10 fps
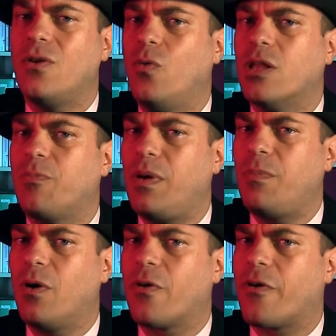do what
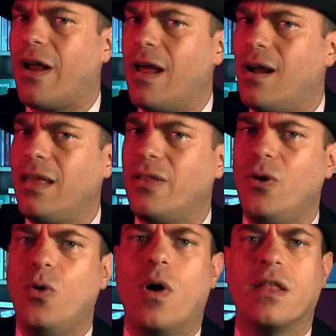people rarely
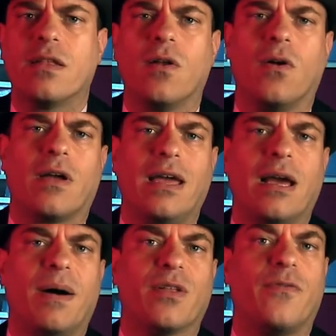do when
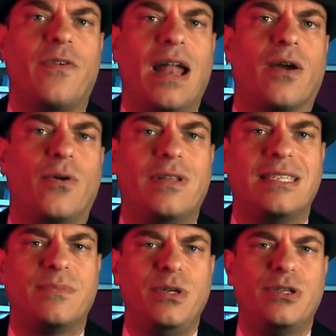talking about Fela
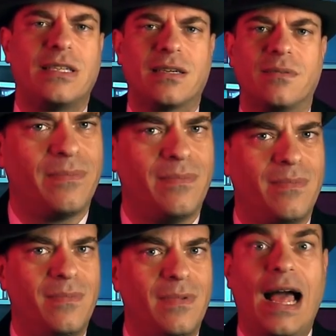Kuti's music.
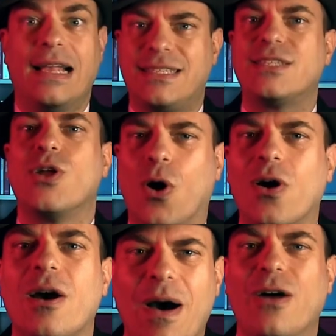Let's
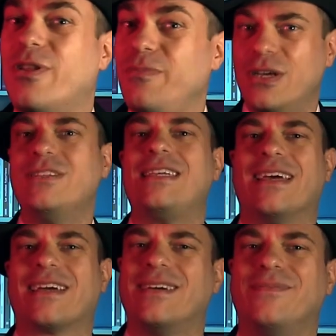talk about the
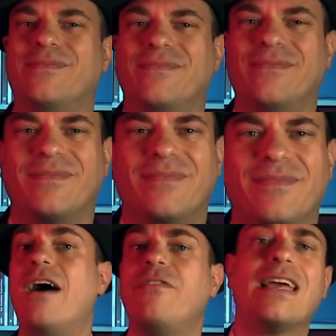music! With
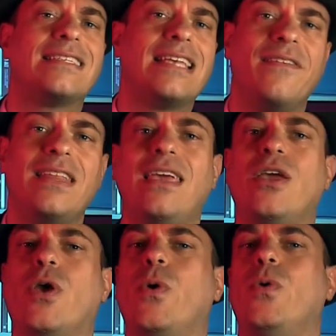Africa 70,
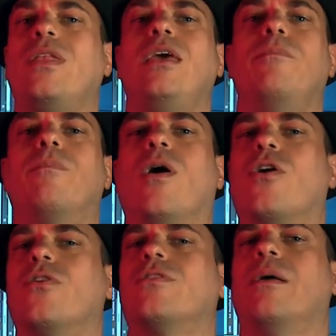Kuti
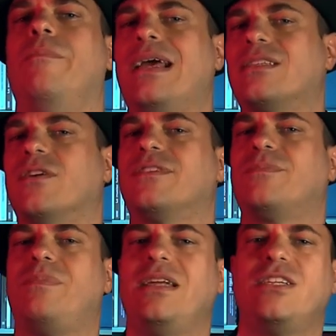borrowed the mix of
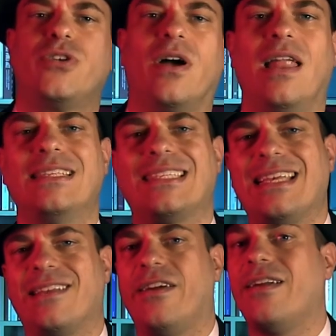spiritual and
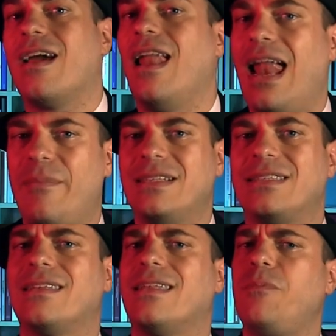satirical
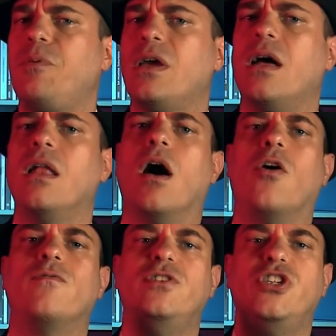elements typical
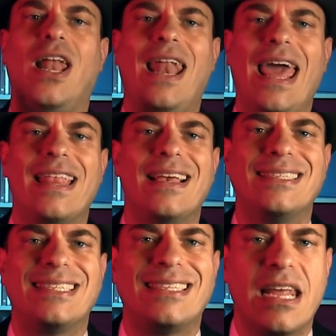of
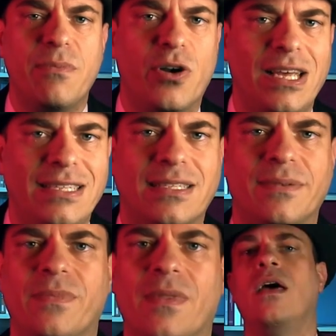Gelede's ceremonies.
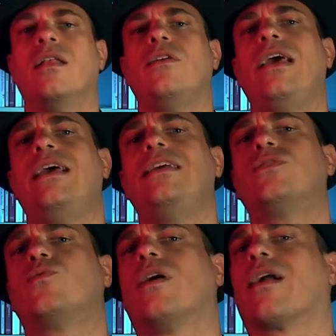
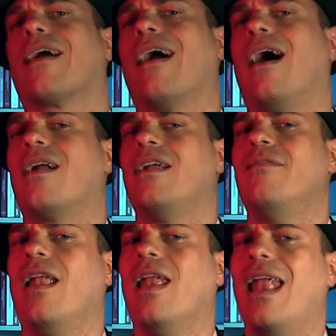These were
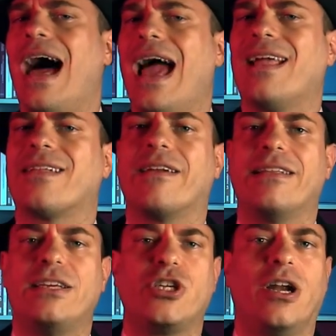carnival-like
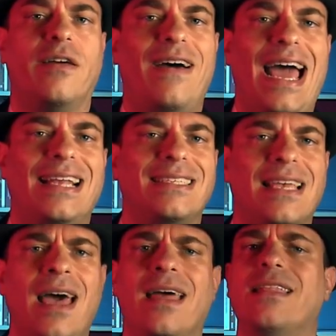traditional
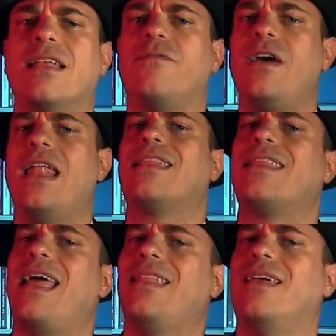events that Fela
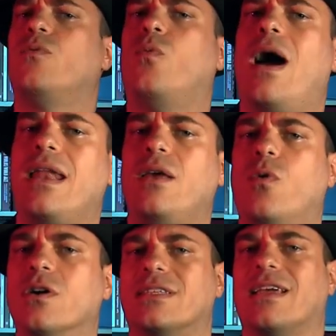attended when he
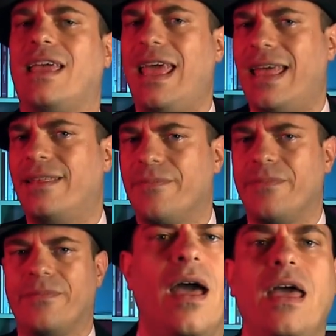was a kid.
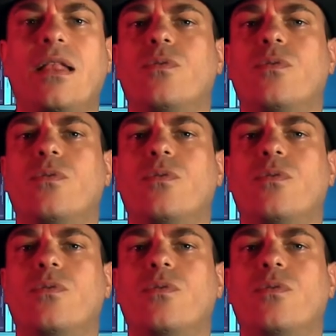It